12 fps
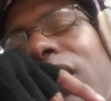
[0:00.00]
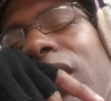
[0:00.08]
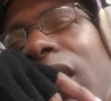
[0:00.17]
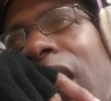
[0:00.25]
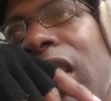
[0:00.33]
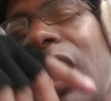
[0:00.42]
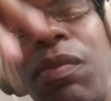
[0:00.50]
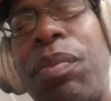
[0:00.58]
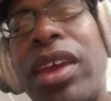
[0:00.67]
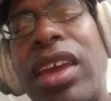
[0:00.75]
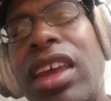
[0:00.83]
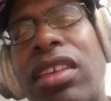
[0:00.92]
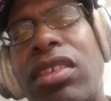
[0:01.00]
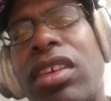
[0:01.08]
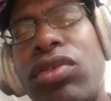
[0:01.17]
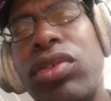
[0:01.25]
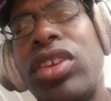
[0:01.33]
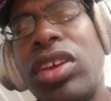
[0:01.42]
it's a
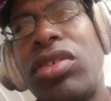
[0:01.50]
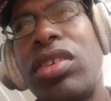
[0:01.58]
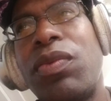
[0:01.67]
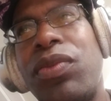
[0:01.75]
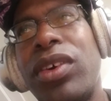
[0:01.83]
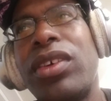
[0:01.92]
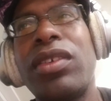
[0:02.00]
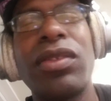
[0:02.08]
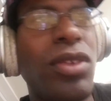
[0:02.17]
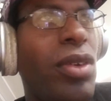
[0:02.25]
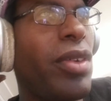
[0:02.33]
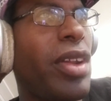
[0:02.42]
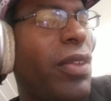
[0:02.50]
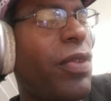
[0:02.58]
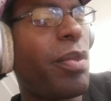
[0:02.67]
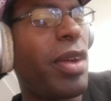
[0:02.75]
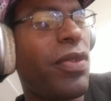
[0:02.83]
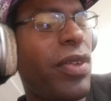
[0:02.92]
tradition for going on
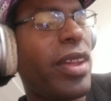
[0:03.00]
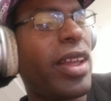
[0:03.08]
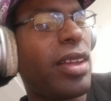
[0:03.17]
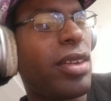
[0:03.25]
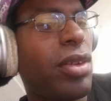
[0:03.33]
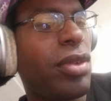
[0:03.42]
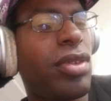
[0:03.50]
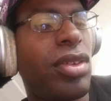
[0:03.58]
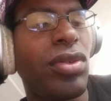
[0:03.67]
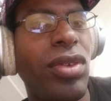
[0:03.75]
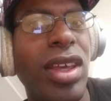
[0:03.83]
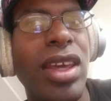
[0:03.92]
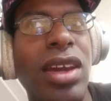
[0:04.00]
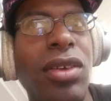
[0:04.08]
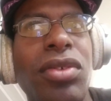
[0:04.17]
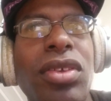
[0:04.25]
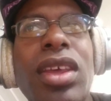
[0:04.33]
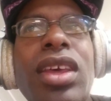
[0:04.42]
for me for like close to 3
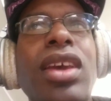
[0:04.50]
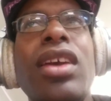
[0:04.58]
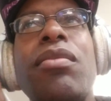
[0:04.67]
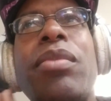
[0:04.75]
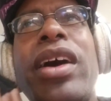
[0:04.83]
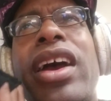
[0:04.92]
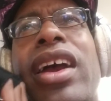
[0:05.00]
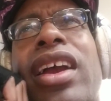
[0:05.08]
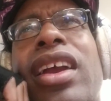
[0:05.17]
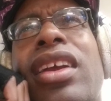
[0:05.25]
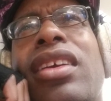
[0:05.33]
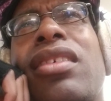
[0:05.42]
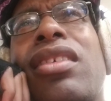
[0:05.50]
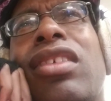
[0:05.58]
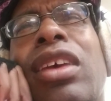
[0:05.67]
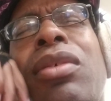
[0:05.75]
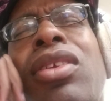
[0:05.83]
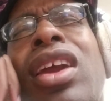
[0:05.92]
years. By
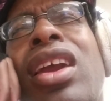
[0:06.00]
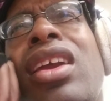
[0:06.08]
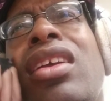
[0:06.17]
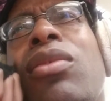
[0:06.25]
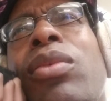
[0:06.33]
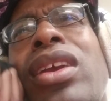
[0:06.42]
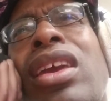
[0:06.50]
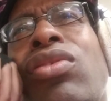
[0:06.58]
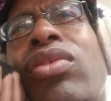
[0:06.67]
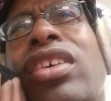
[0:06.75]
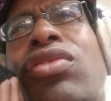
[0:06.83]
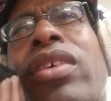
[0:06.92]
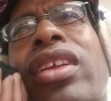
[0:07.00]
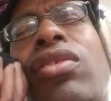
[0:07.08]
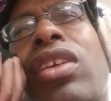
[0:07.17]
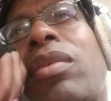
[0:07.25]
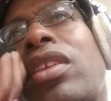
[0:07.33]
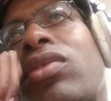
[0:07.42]
Labor Day weekend 2020, it's
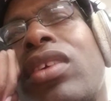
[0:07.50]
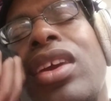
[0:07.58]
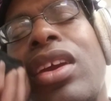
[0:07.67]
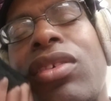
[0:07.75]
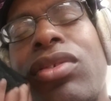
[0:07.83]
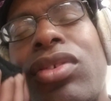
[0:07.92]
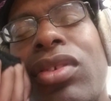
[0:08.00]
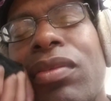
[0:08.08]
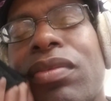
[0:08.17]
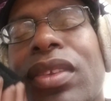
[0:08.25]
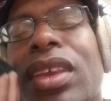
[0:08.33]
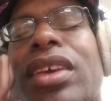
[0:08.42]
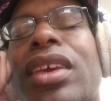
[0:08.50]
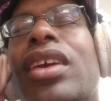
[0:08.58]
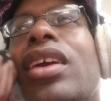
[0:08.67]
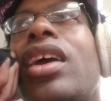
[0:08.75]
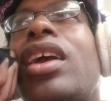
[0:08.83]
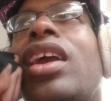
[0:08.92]
going to be 3 years.
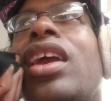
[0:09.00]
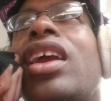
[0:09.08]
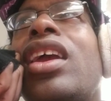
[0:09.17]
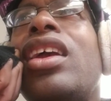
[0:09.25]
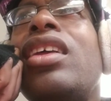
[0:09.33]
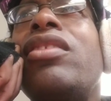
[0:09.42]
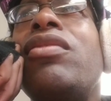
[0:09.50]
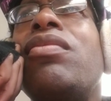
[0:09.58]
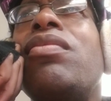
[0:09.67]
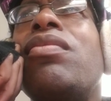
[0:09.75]
And